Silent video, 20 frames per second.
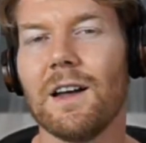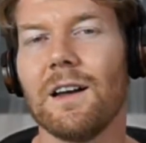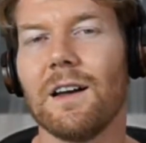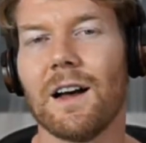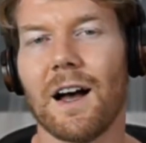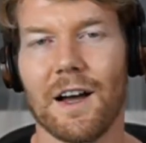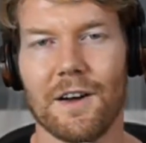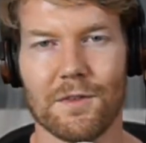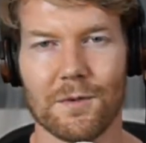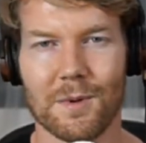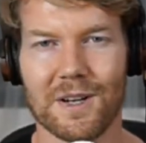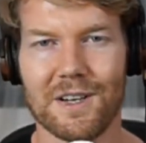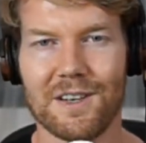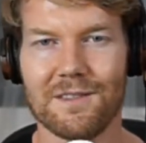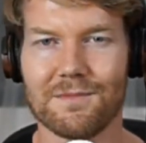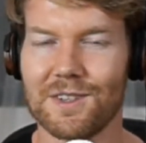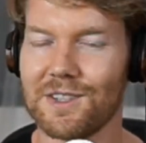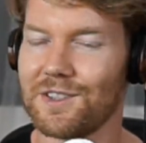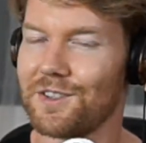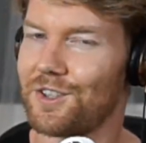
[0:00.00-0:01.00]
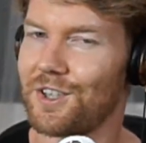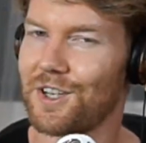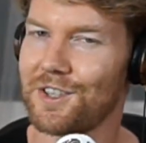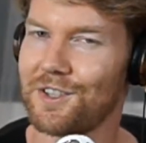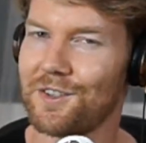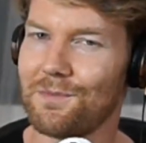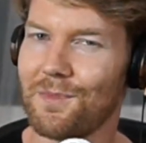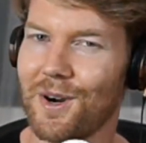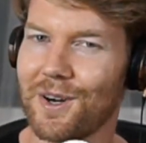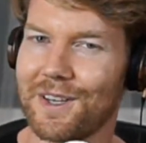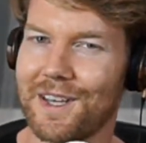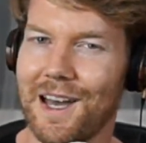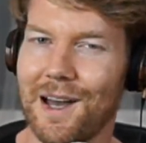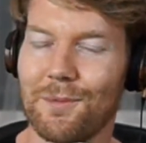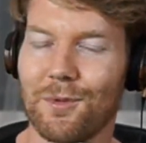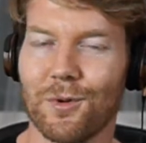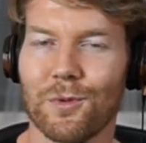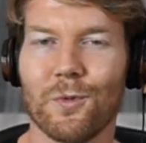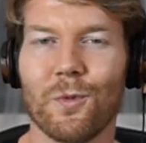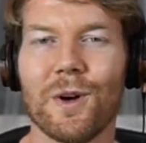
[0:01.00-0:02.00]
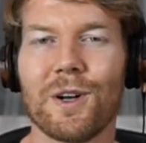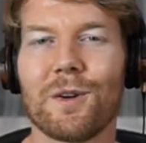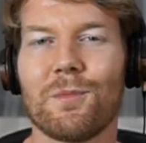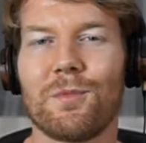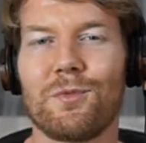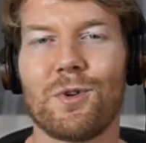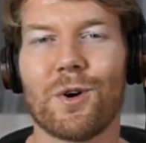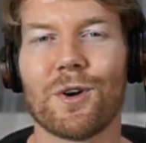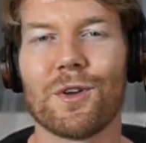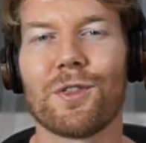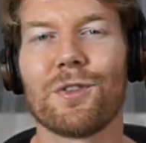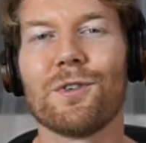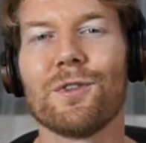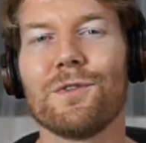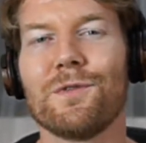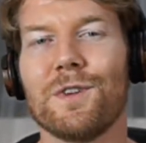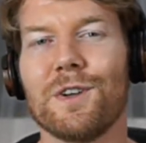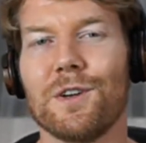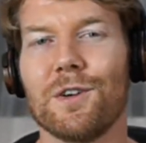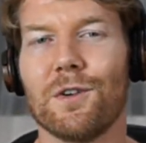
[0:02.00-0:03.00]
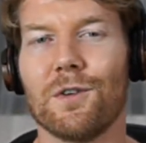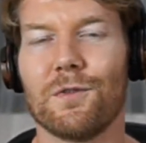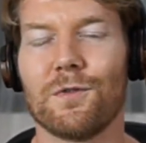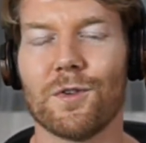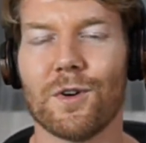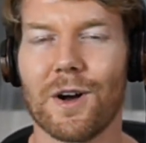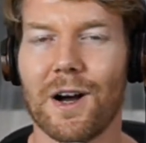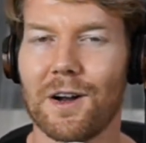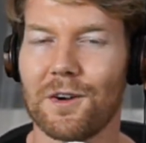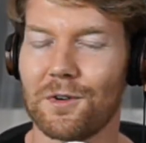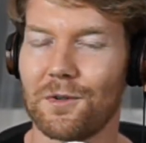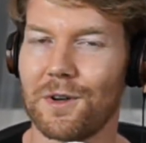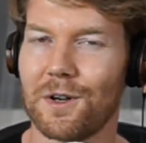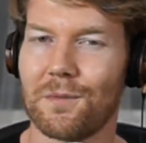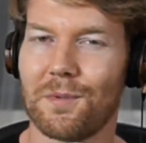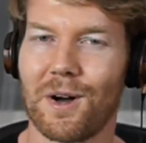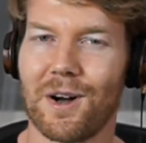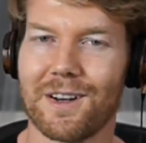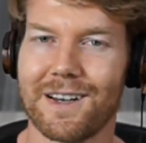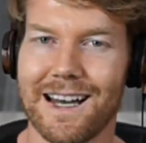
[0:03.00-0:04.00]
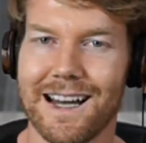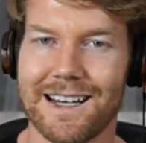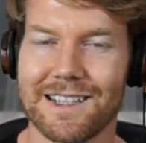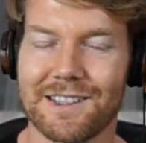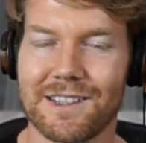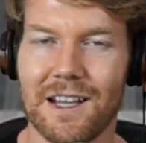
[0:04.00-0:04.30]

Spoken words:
Hi, everybody. This is Jason Mark Campbell, and welcome to our third video for how to create a podcast.